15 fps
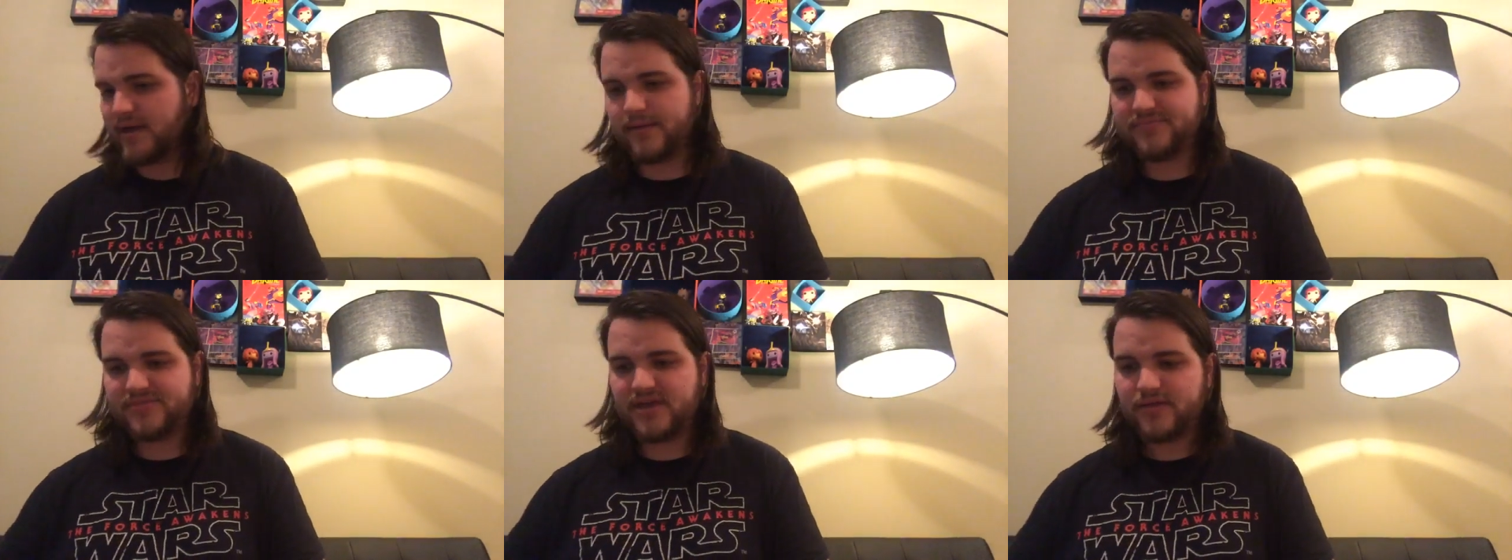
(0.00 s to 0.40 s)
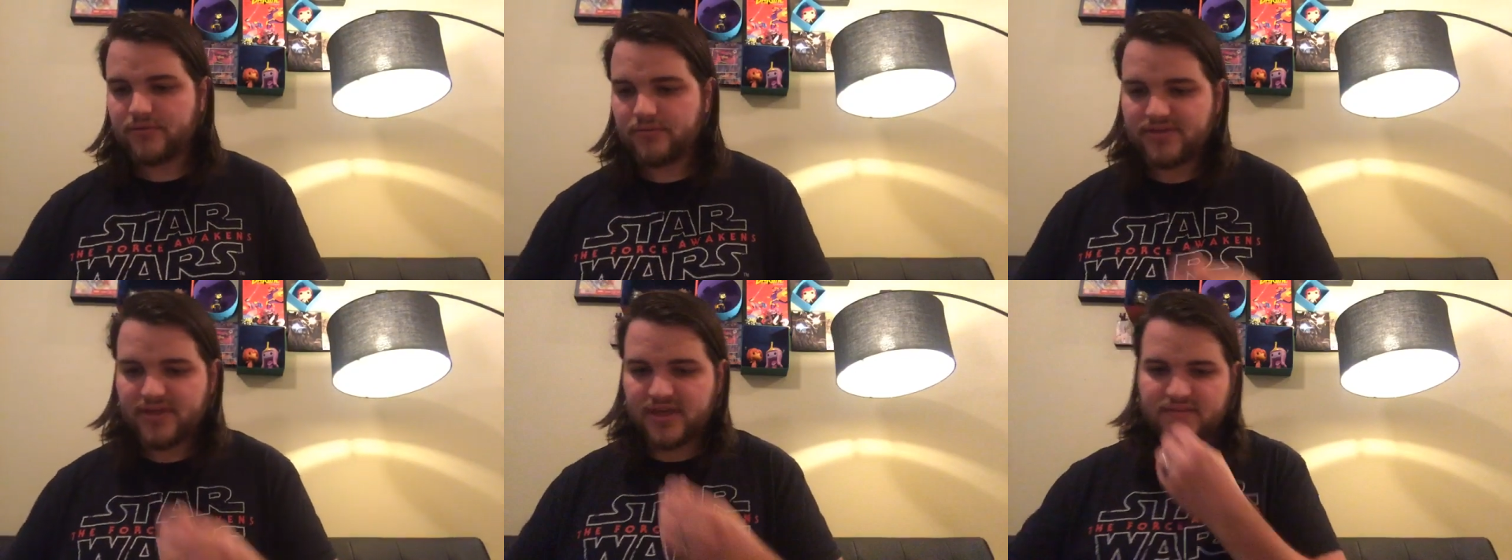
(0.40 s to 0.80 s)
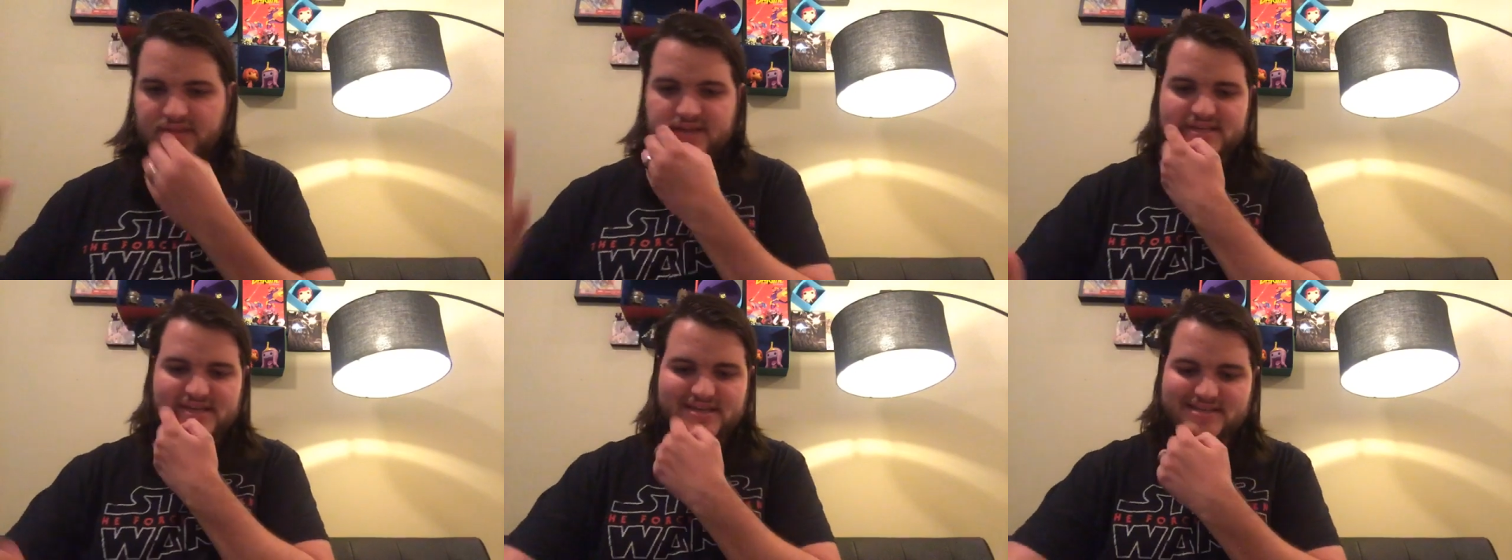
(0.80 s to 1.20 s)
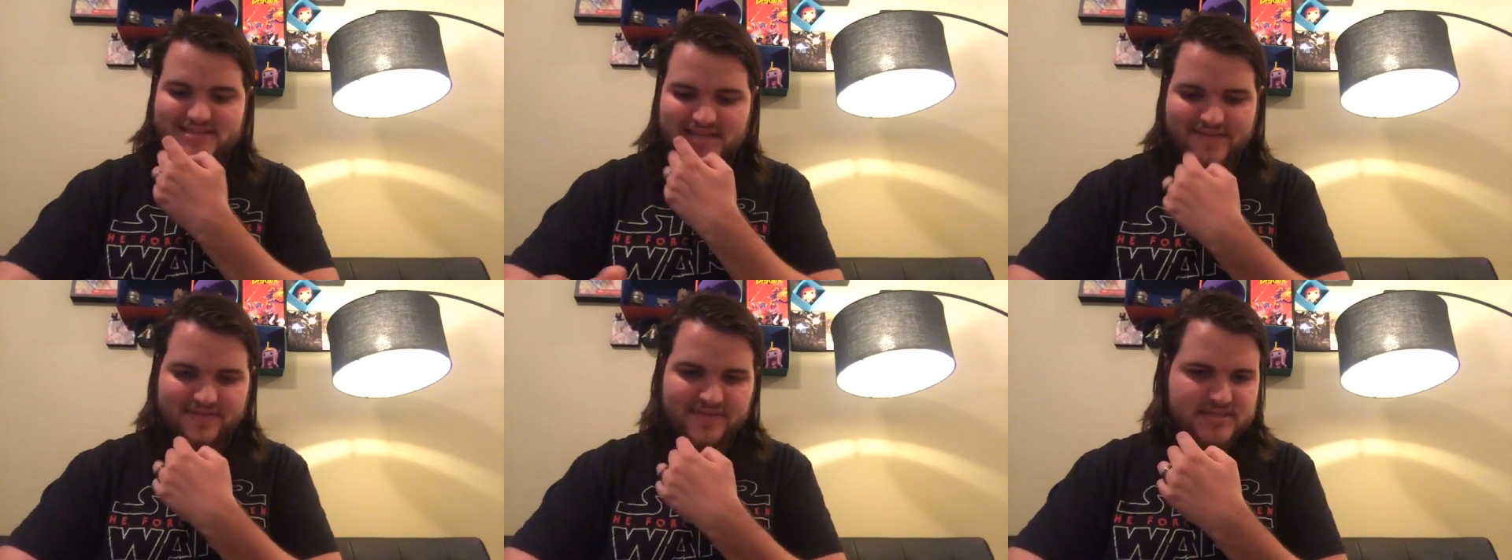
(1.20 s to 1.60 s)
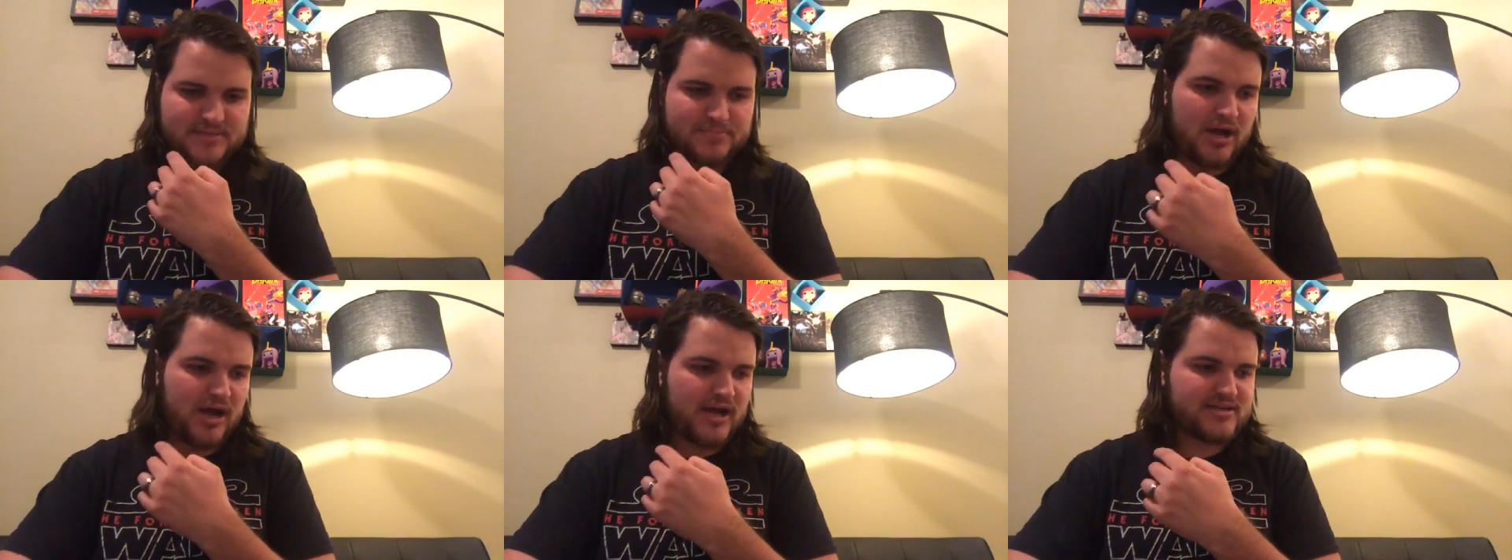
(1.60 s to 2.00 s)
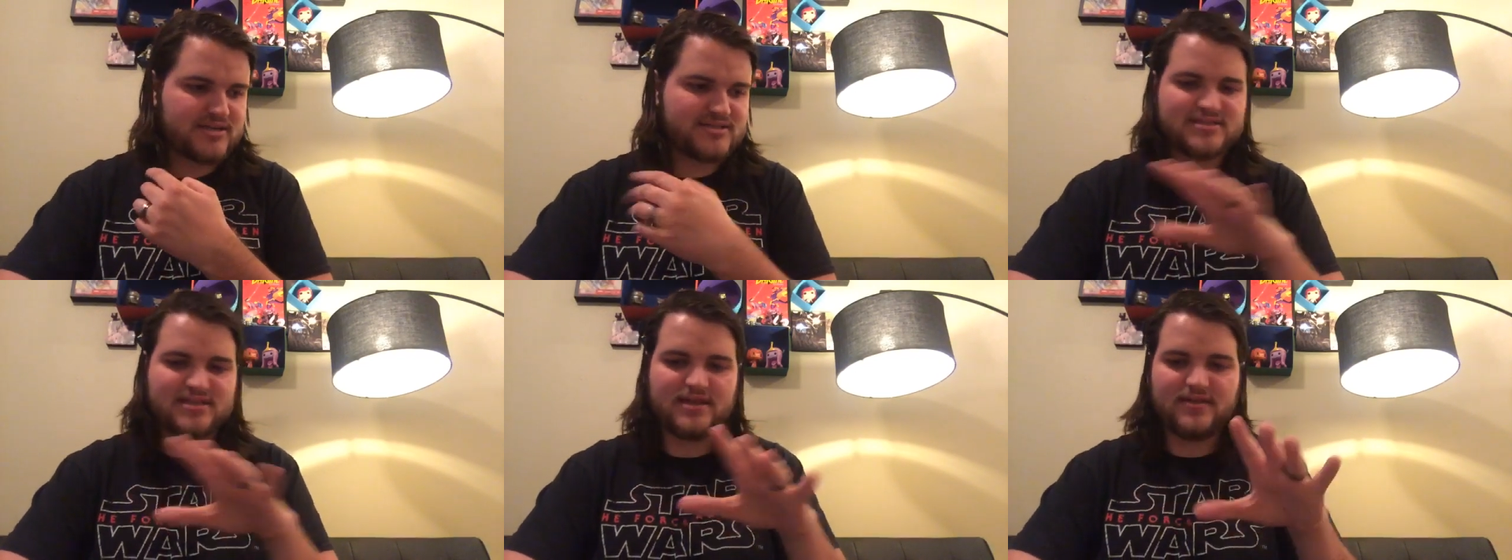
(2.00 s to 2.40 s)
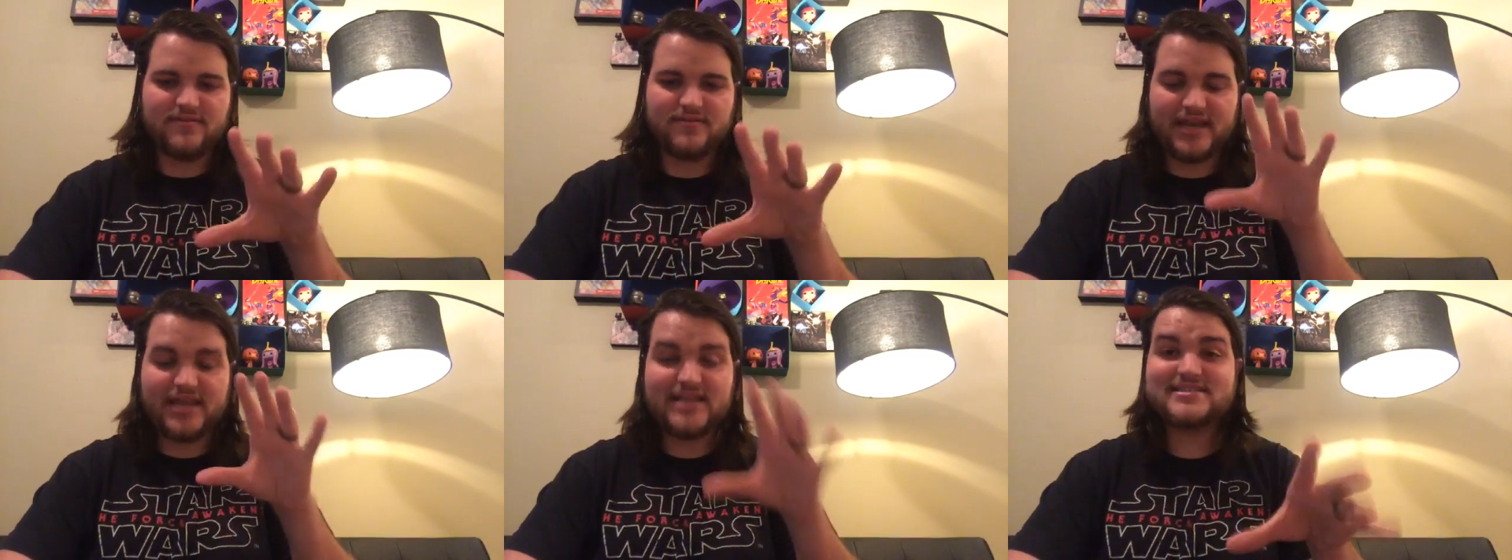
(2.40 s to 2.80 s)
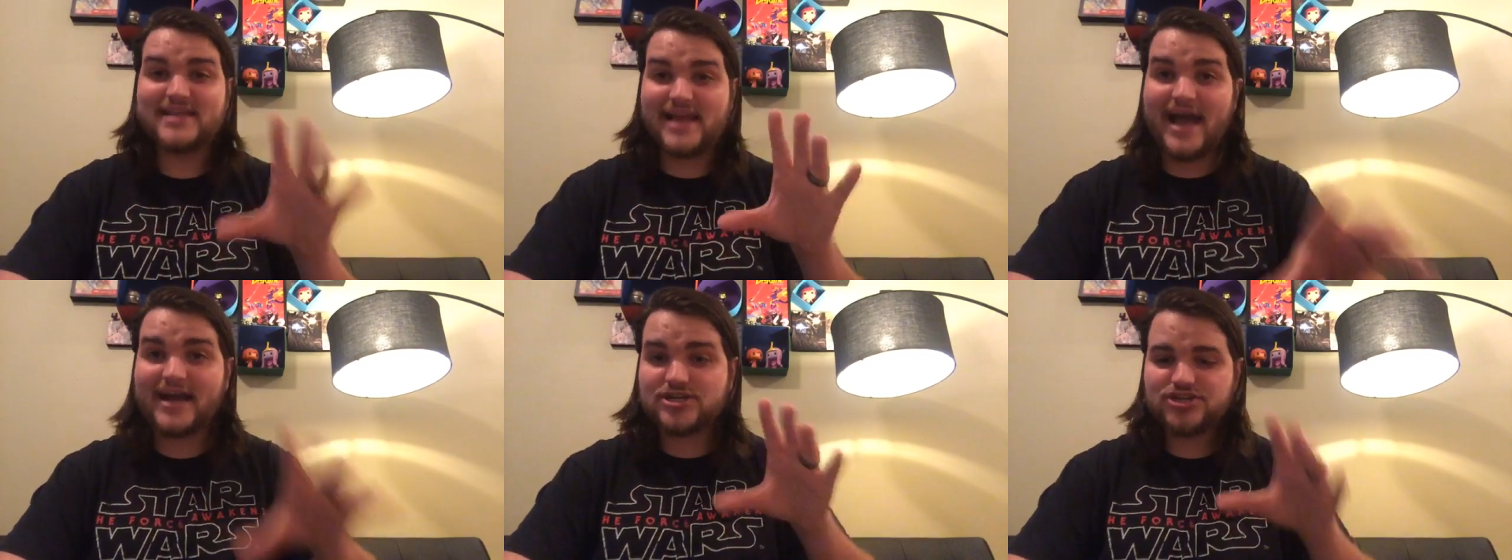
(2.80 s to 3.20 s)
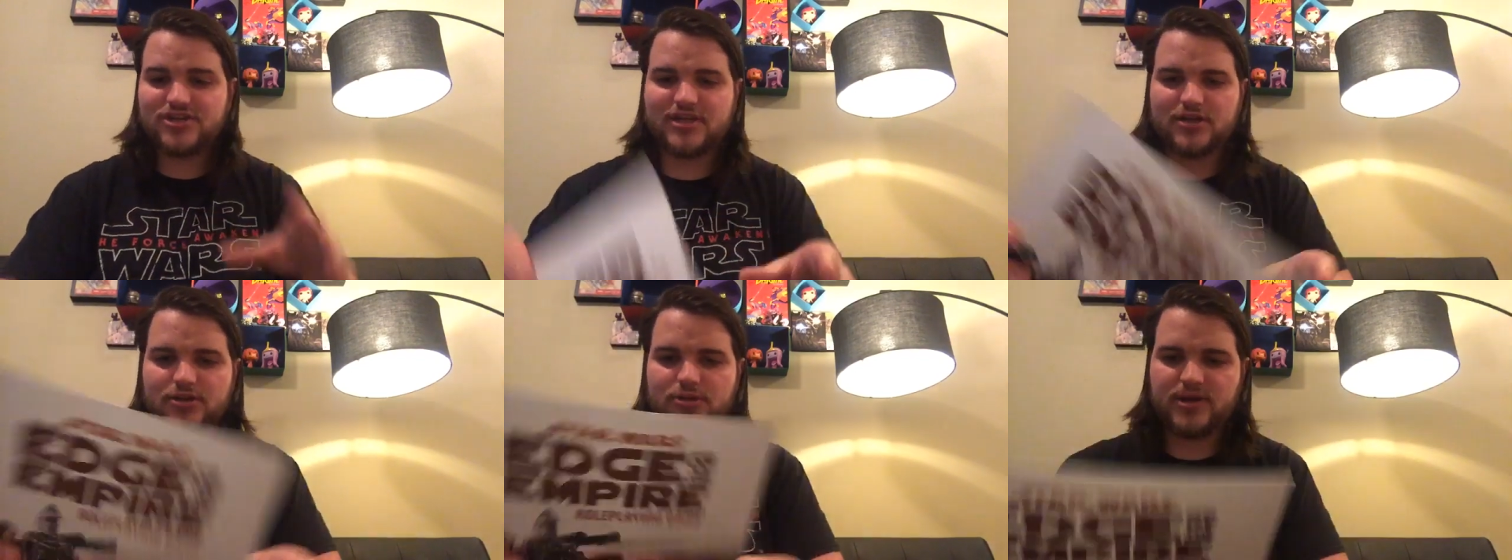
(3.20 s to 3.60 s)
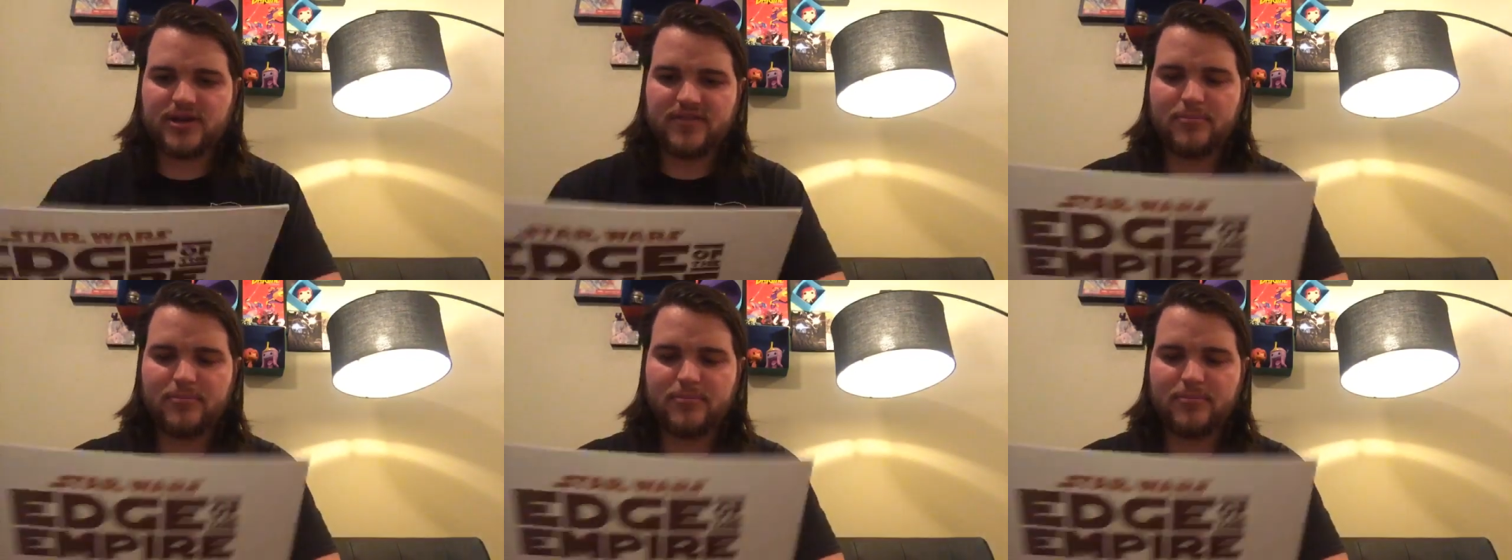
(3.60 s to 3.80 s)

The other thing that is in this box that isn't actually included in the